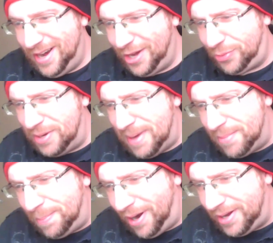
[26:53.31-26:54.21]
Our three
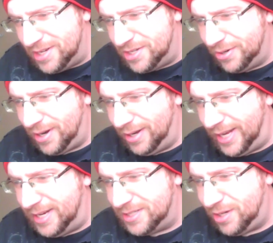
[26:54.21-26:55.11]
member party endured our
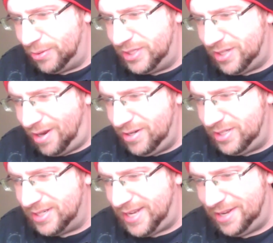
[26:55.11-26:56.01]
latest host
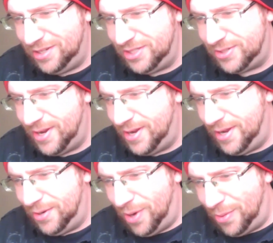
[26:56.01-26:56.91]
songs and tales
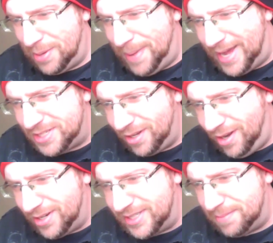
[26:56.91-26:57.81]
while we passed
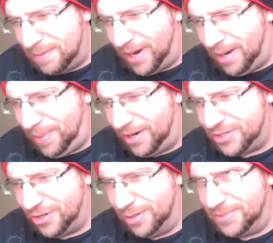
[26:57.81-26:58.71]
along some of
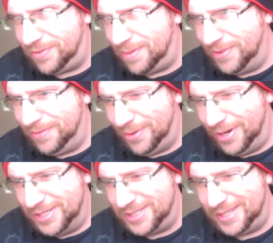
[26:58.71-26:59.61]
Barpar's herbs from the
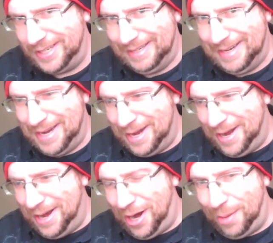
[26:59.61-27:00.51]
forest.
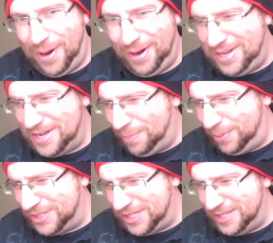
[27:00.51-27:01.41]
Our party now
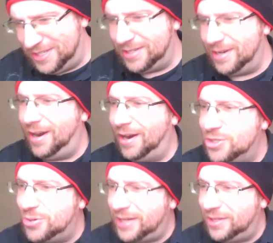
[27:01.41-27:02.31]
proceeds our
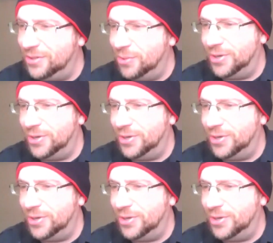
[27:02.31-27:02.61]
trek through the